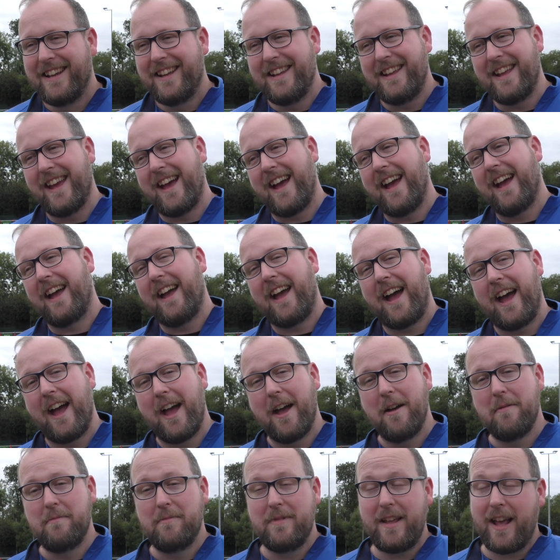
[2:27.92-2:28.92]

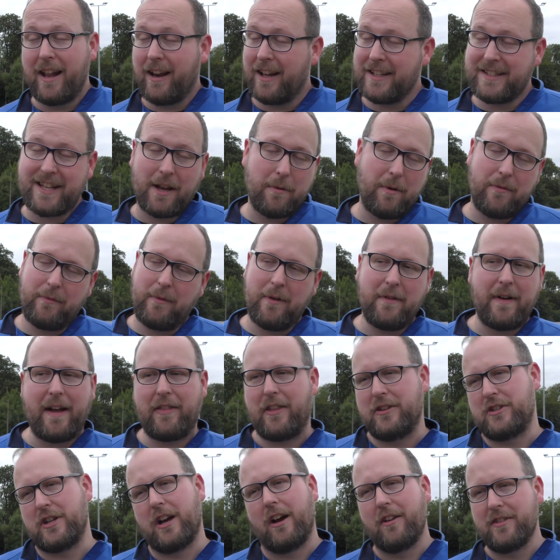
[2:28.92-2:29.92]
Yeah, like I say, we've
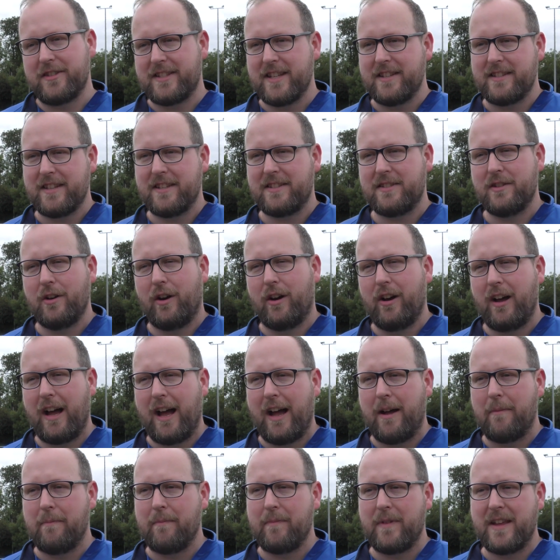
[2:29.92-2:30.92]
had the chances. It's not
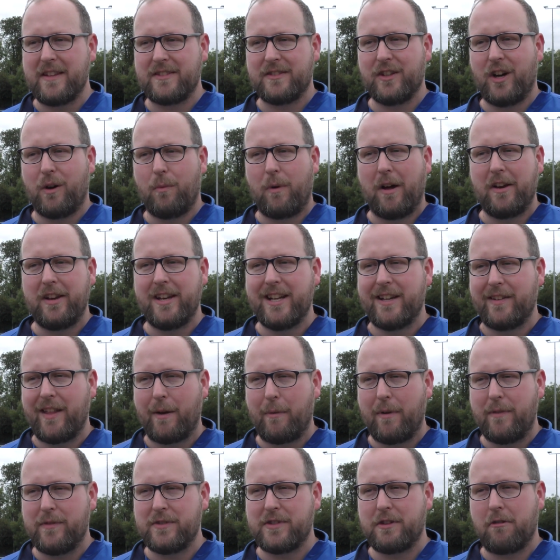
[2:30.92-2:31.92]
a 1-0
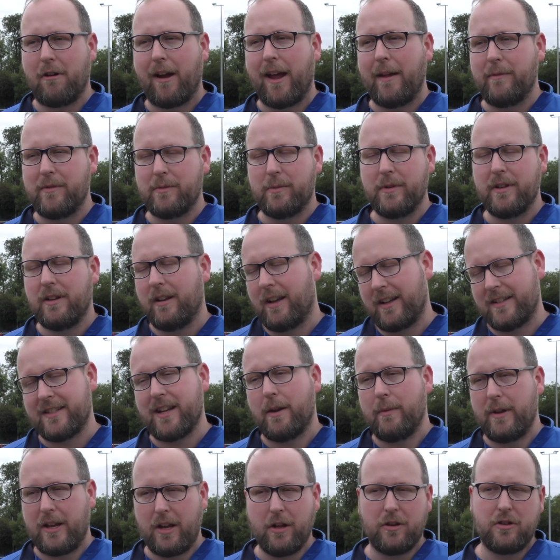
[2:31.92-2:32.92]
that we've scraped. We
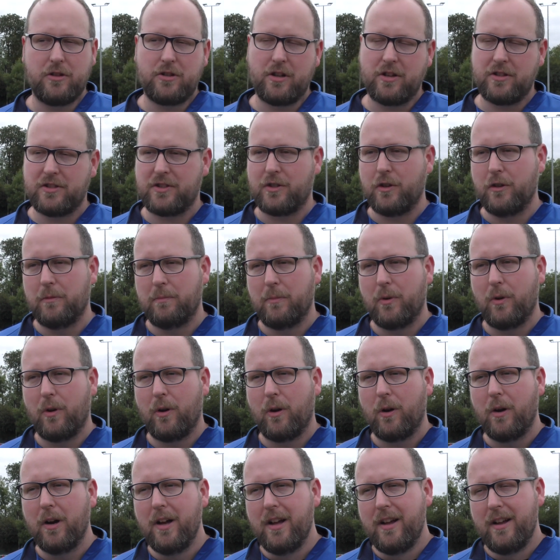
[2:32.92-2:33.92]
could and should have scored
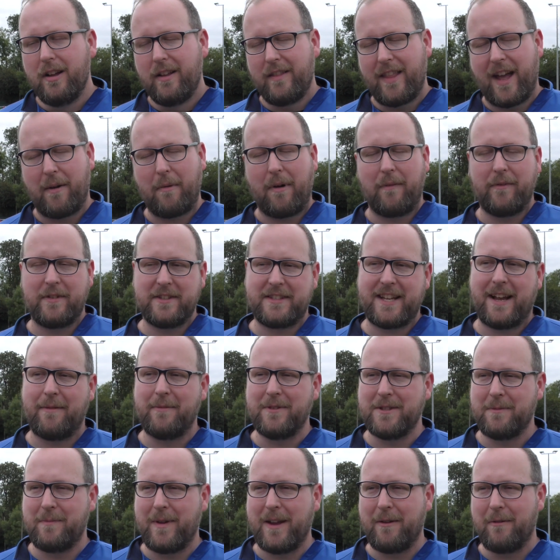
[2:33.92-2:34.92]
more. That one for Sam
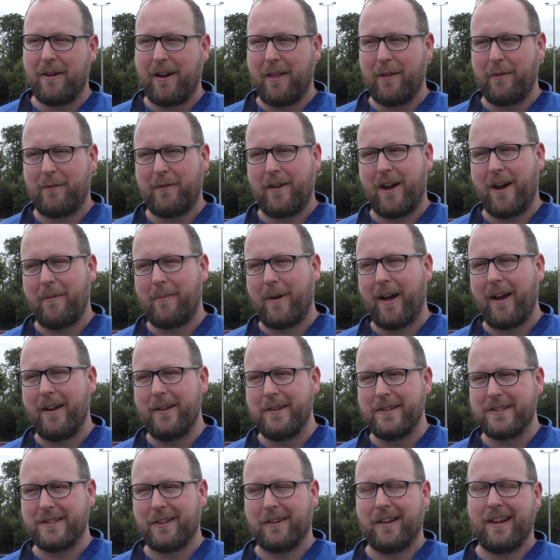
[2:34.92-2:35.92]
was a big one at the far
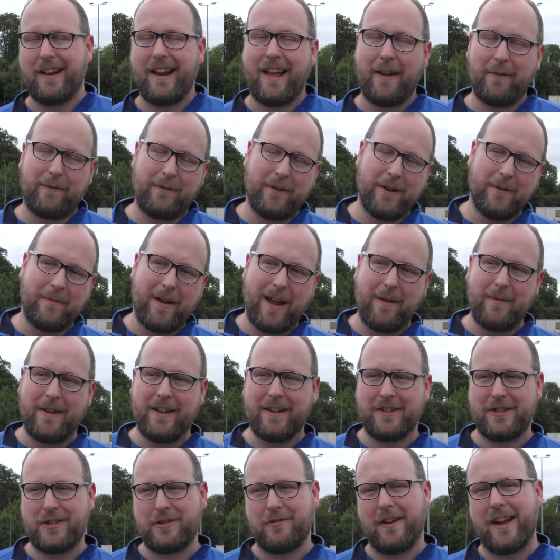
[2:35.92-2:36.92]
post on her left foot, maybe
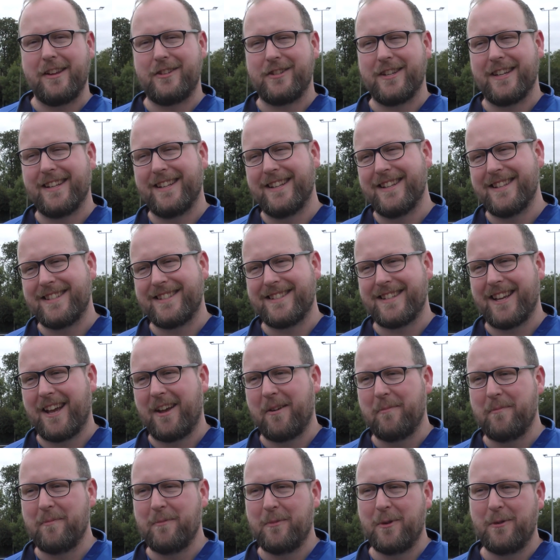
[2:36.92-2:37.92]
it's stretching. It's
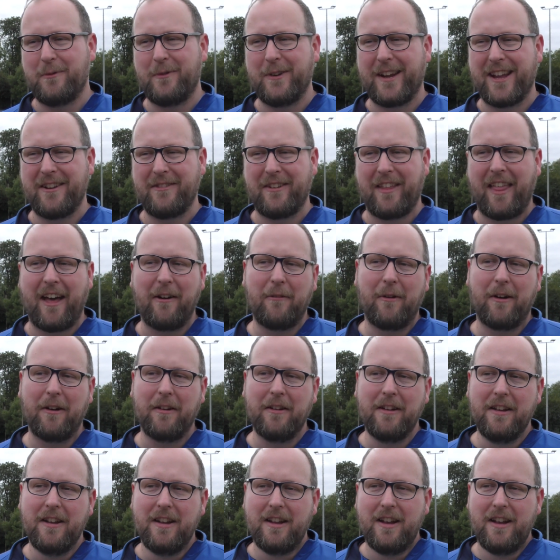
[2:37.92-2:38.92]
we'll forgive her that
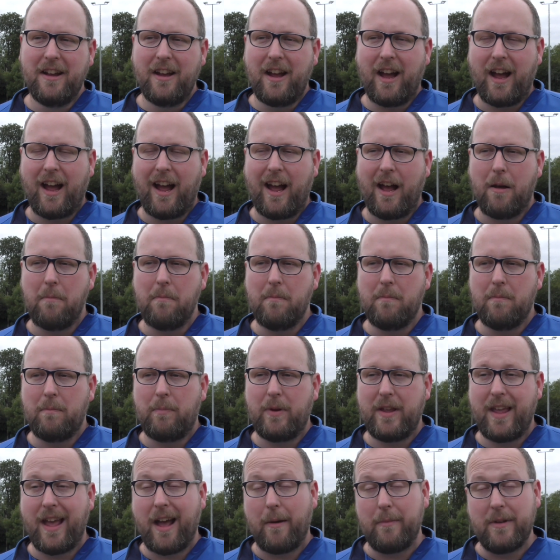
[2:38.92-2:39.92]
one.
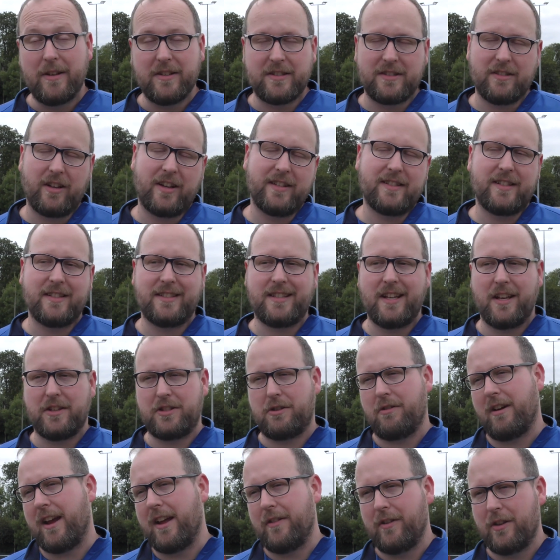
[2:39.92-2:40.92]
But yeah, I mean, it was nice to see
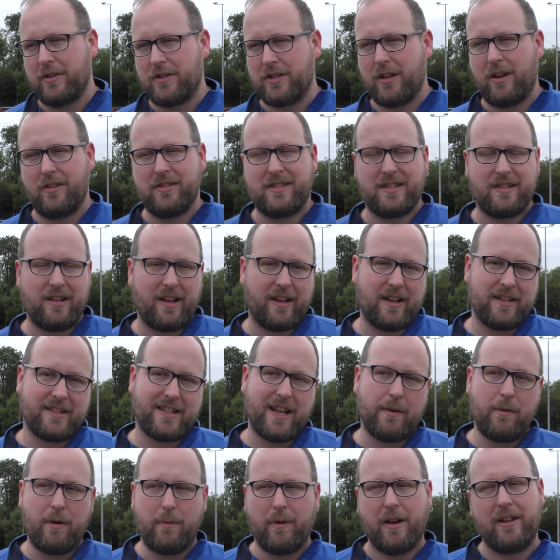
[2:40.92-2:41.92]
us creating those chances. Like I
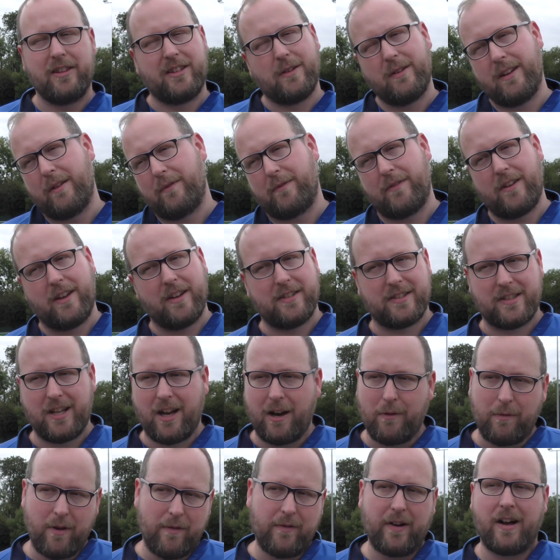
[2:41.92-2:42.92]
say, we weren't doing it first
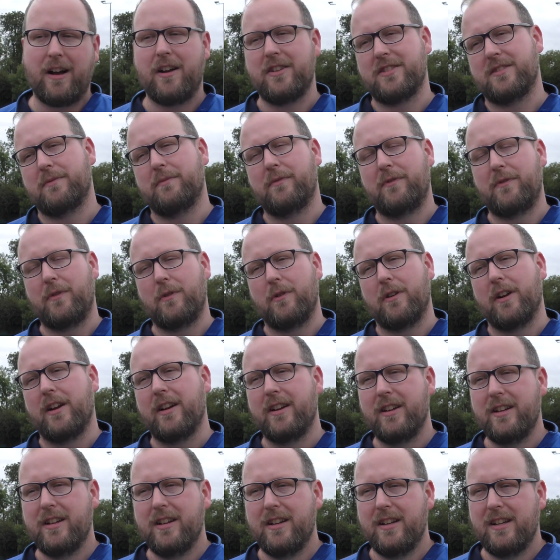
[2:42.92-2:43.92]
half. We've asked them for
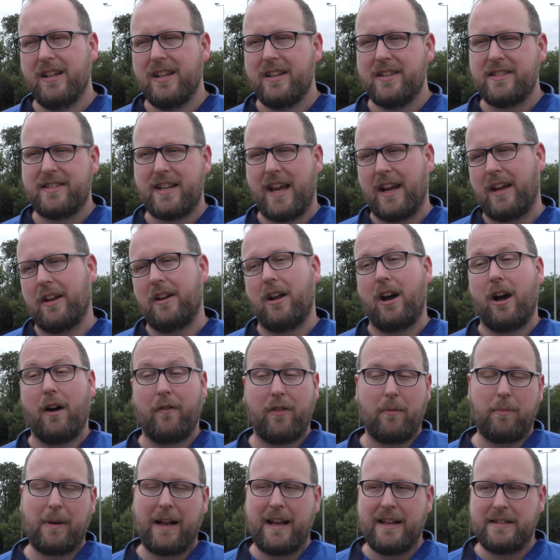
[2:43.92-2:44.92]
it. Second
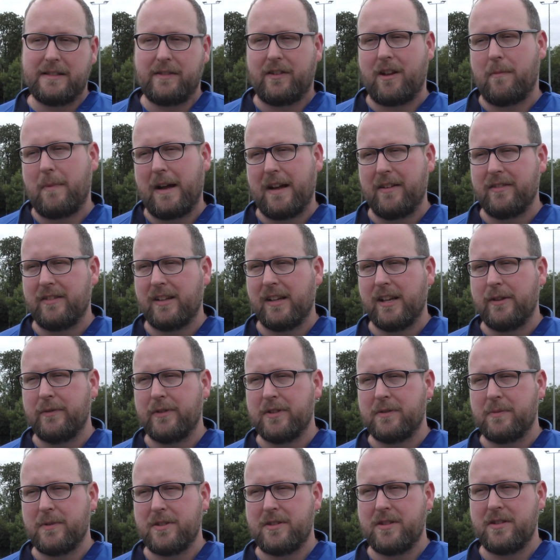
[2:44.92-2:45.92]
half, the players have come out and
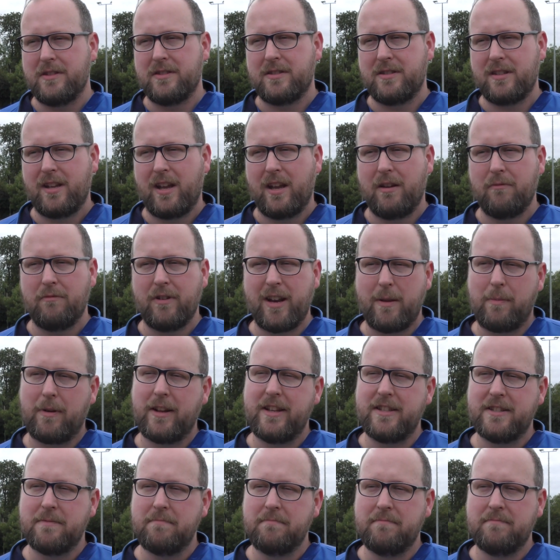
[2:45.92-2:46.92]
delivered, which is really
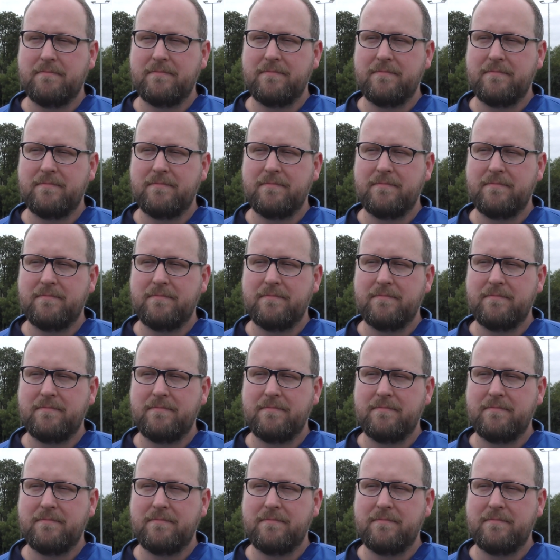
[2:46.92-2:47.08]
pleasing.